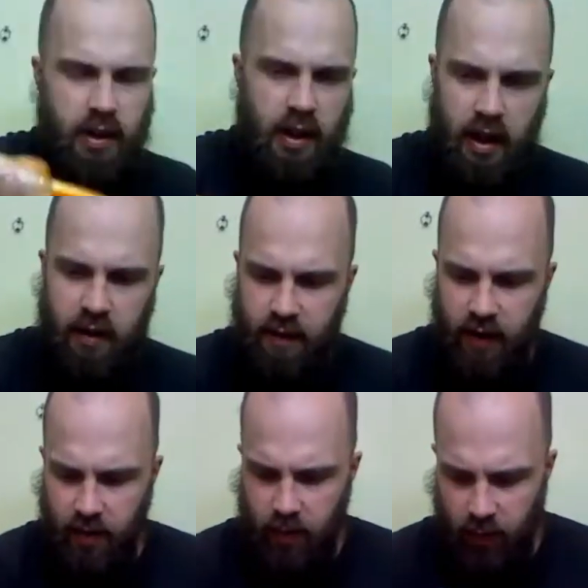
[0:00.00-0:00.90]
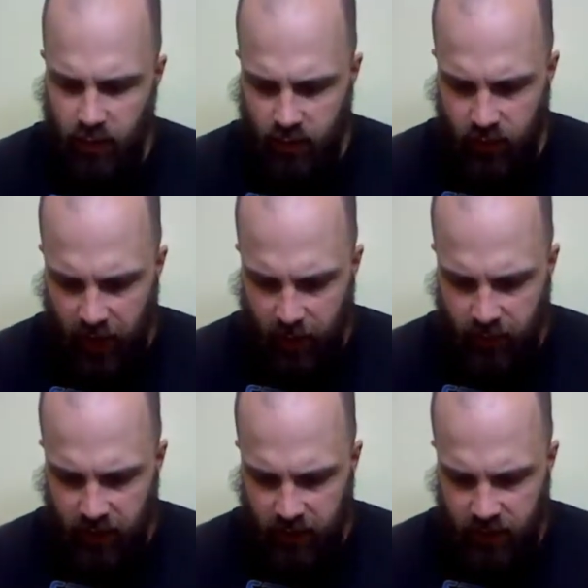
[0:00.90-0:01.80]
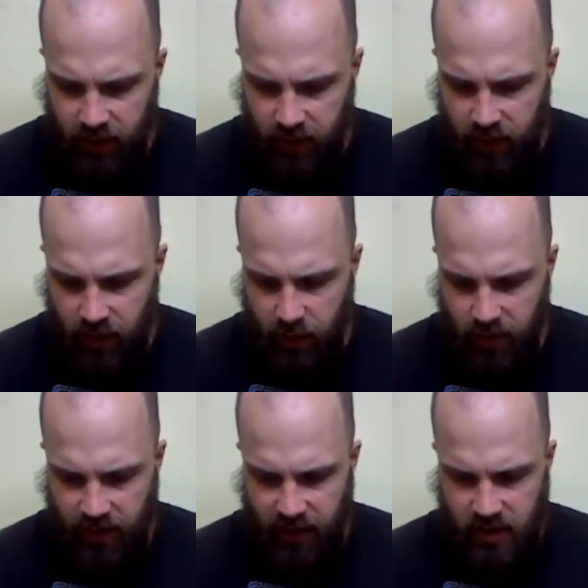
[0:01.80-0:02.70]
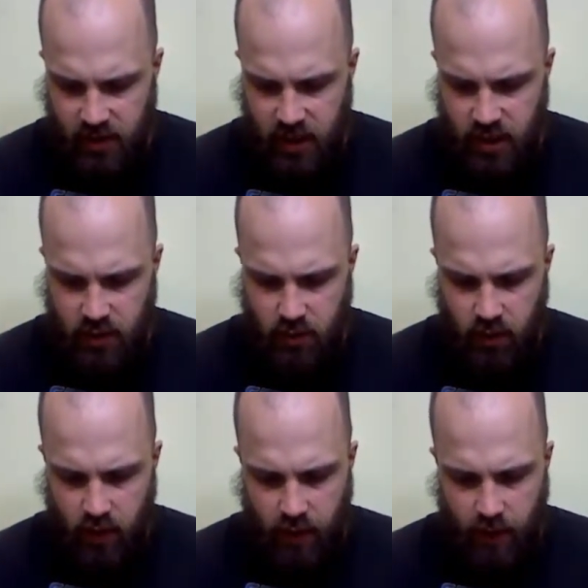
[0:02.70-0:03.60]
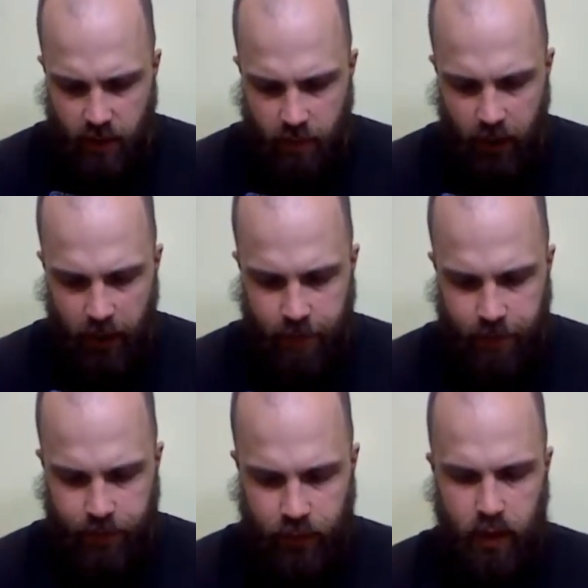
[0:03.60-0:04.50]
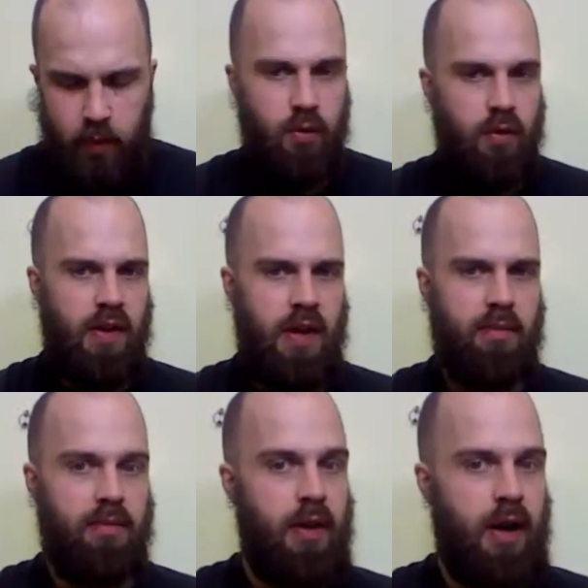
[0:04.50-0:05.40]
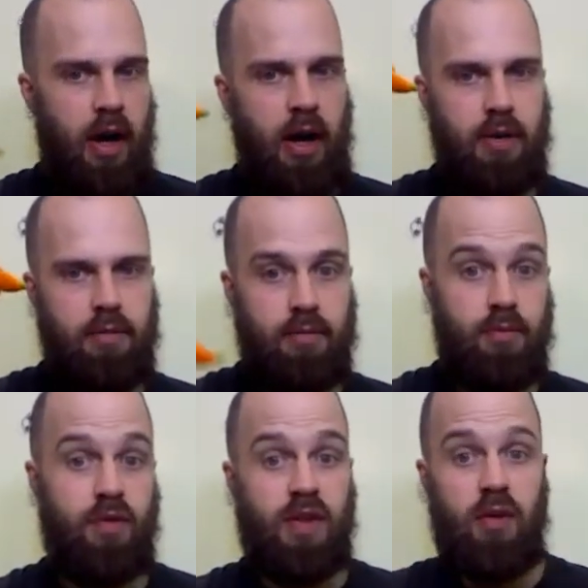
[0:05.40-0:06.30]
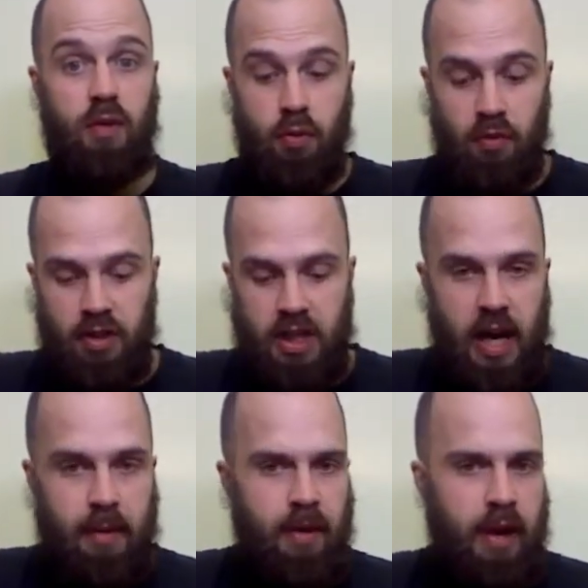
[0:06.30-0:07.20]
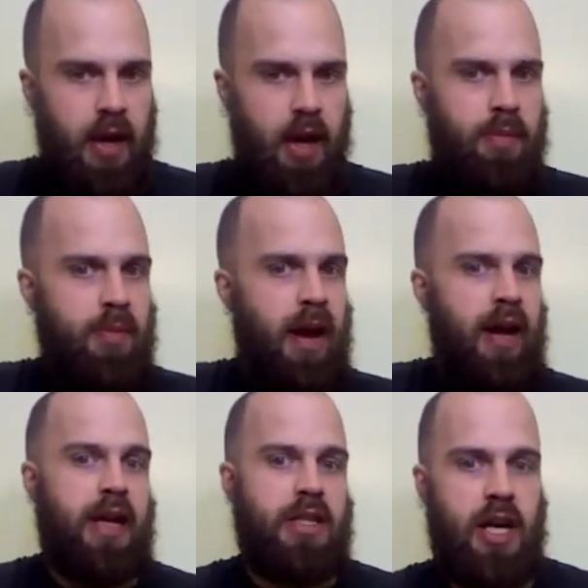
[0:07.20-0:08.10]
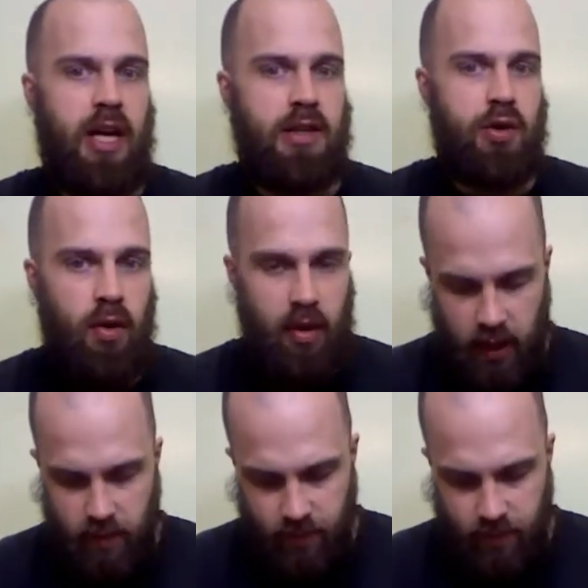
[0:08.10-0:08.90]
they got a fair amount of capsaicin in the placental tissue, but we'll see. Seed removal time, and I'll be back at you guys shortly.